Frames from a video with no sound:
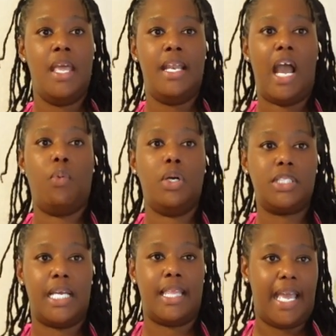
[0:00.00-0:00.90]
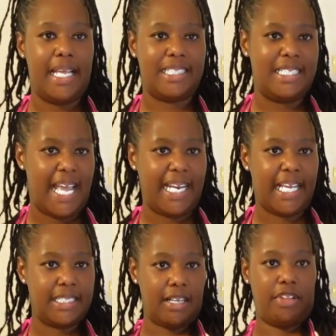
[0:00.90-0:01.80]
Now I will say that it's netting
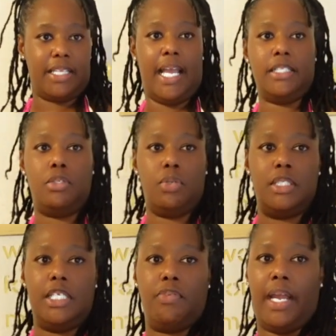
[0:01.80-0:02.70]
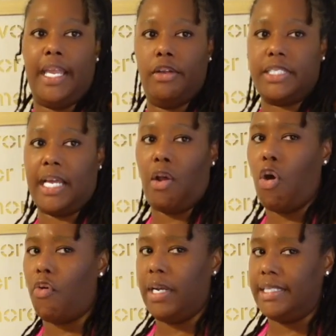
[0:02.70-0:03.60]
and stuff like that, so you can see right here it's kind of
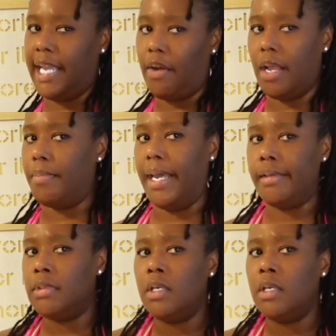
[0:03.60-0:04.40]
already tearing, but